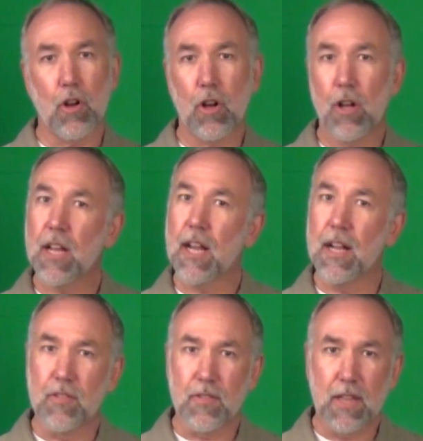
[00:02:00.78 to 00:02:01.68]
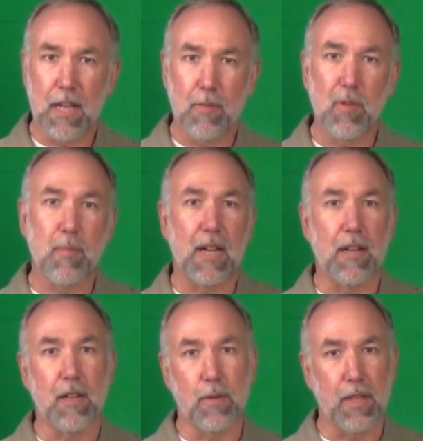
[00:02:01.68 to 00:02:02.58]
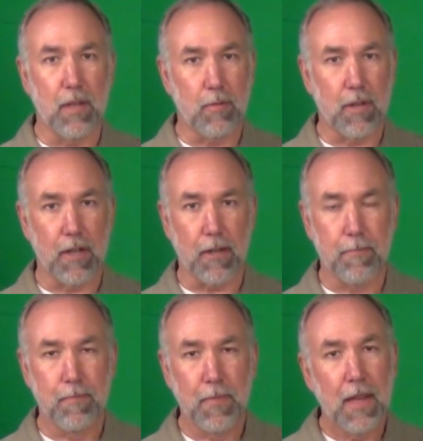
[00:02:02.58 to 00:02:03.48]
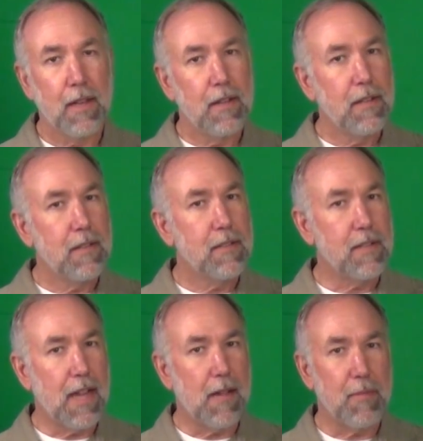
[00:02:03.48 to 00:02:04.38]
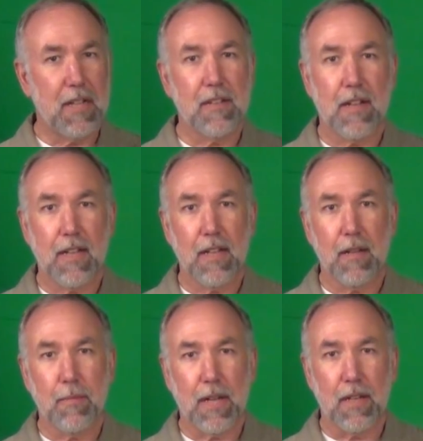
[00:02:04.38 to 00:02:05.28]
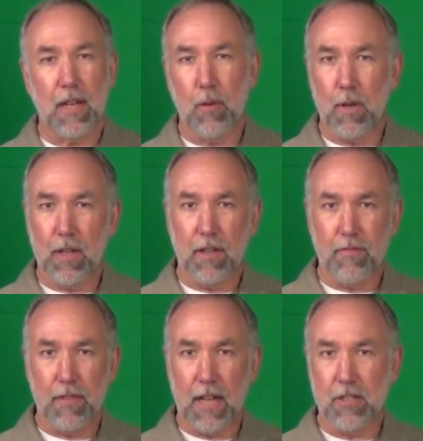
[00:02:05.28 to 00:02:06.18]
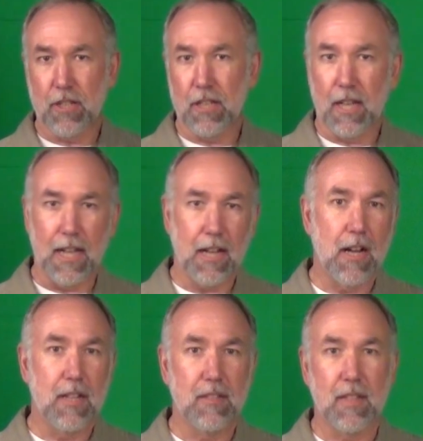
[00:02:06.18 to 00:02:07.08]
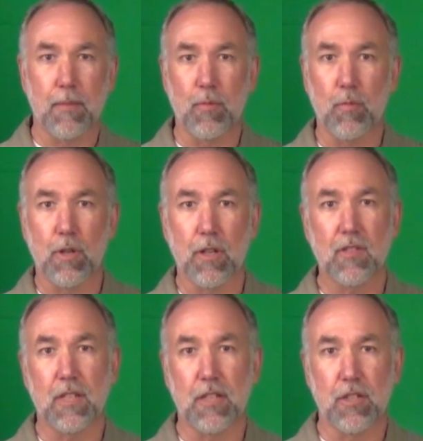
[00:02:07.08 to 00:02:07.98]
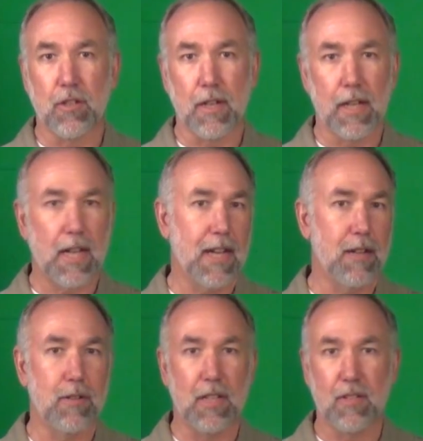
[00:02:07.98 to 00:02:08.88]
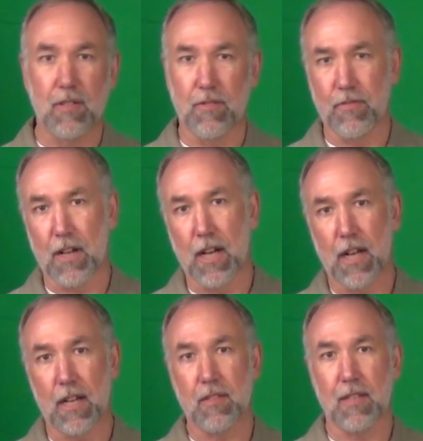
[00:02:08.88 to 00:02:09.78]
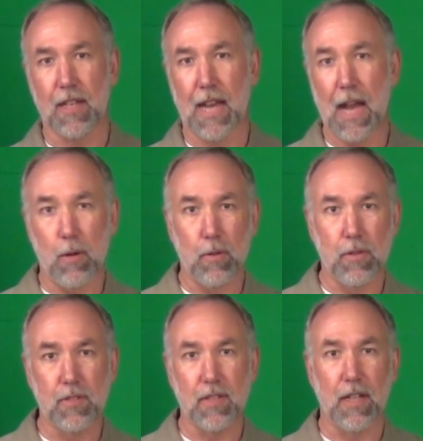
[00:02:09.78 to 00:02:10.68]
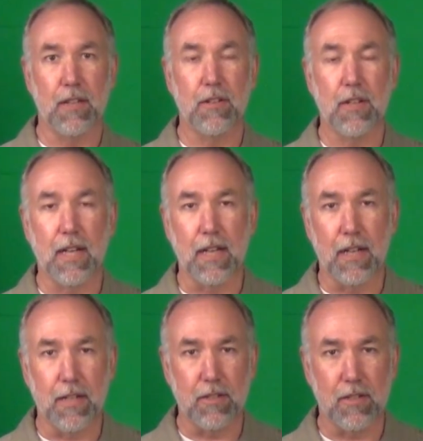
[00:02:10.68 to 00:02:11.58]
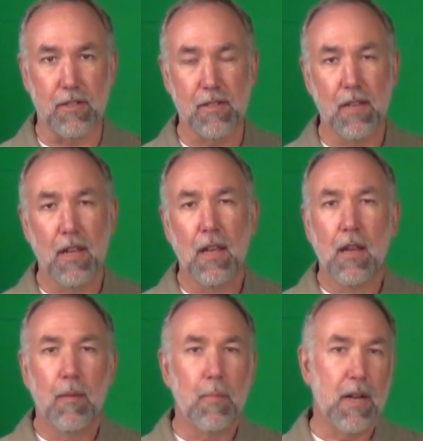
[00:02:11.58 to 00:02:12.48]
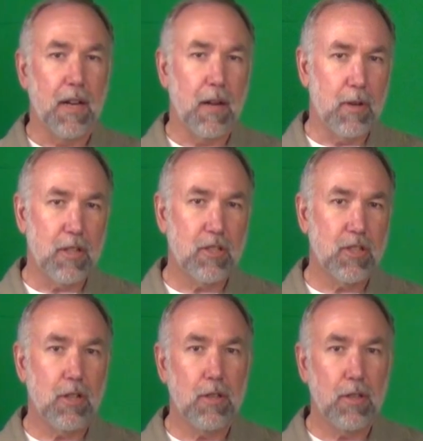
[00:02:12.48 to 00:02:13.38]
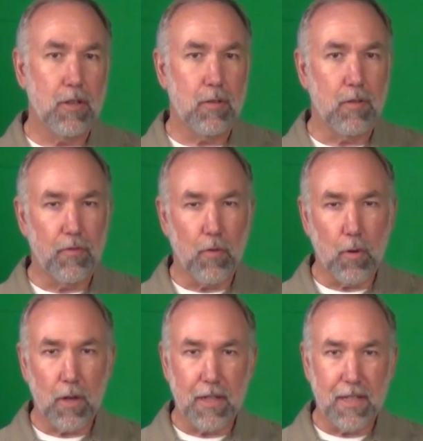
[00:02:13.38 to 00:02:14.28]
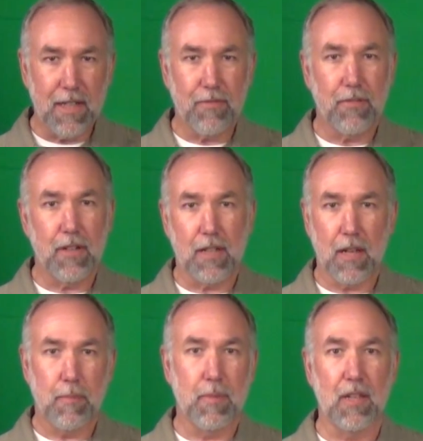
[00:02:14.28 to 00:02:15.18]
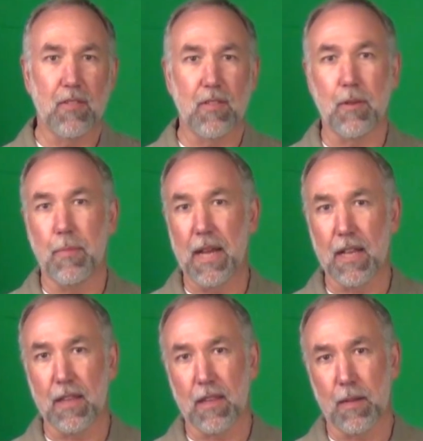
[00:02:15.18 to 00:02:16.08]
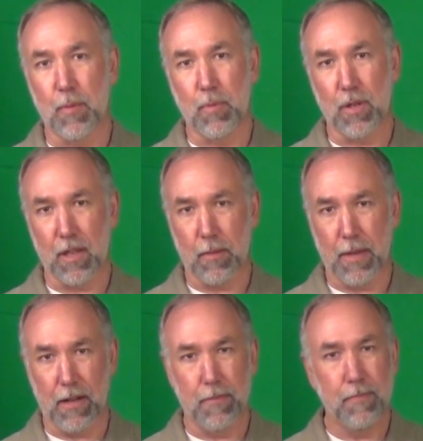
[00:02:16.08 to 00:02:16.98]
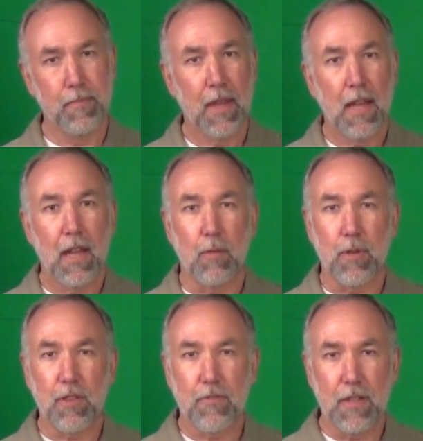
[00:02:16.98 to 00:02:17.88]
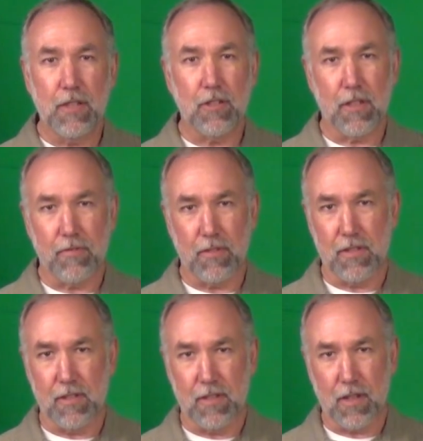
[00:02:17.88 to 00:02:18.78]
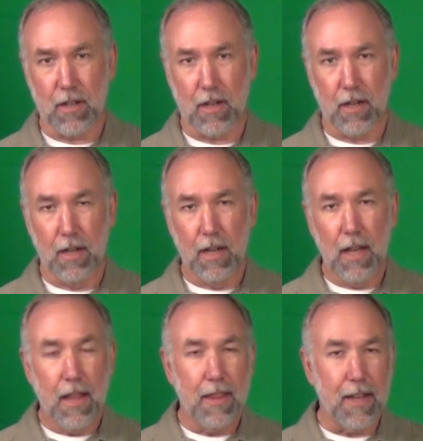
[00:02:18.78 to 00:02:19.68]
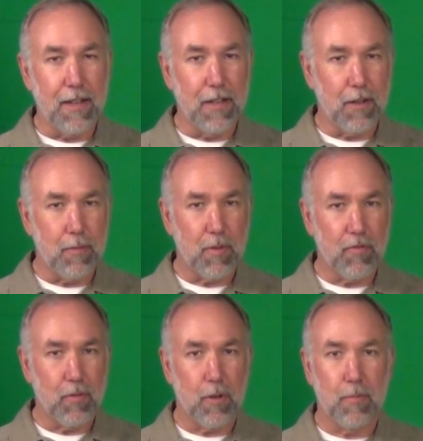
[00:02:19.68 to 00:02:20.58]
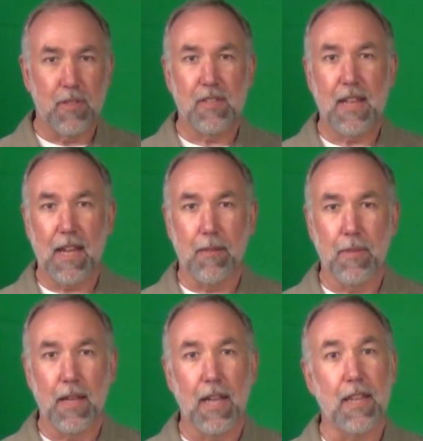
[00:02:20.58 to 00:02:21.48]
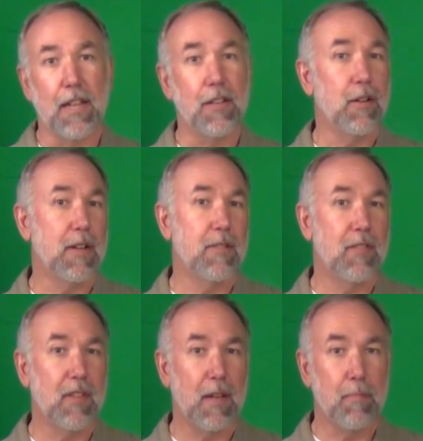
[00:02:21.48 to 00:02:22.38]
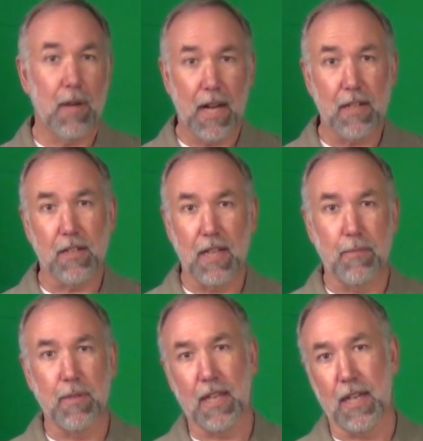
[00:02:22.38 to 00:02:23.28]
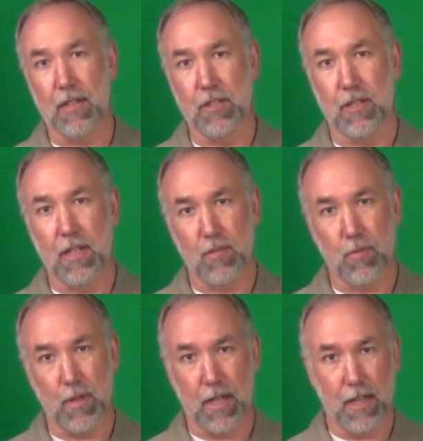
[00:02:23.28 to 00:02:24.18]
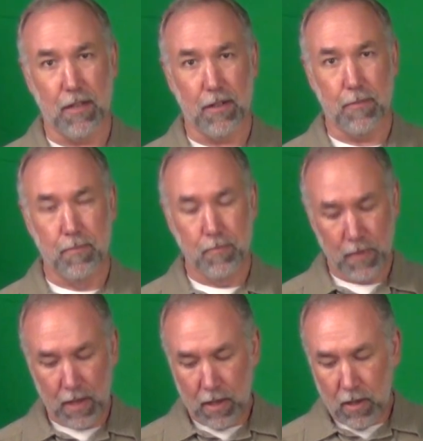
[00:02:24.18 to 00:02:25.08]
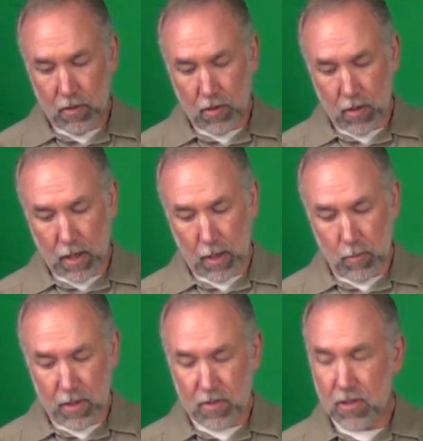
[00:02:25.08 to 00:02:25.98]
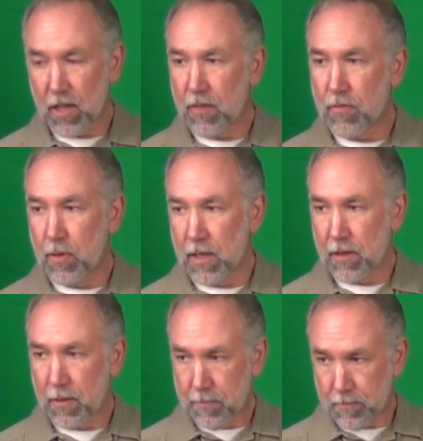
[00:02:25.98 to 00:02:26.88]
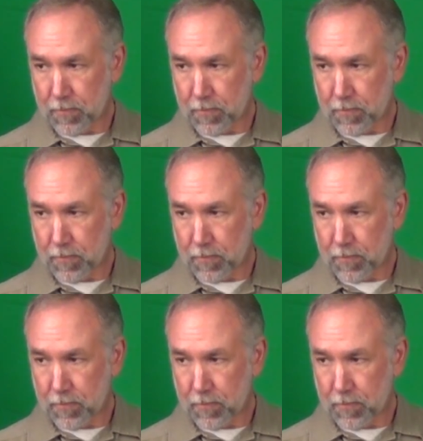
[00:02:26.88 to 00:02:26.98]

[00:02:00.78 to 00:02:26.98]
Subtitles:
all kinds of claims about how well they work. Today I'm not talking about how well that flashing light concept works in deterring coyotes and fox and owls and other night hunters, but I want to show you the 4 different companies that are making them and putting them out and what the feature differences are. They don't perform the same, and they don't have the same practical application as one another. So I will start off with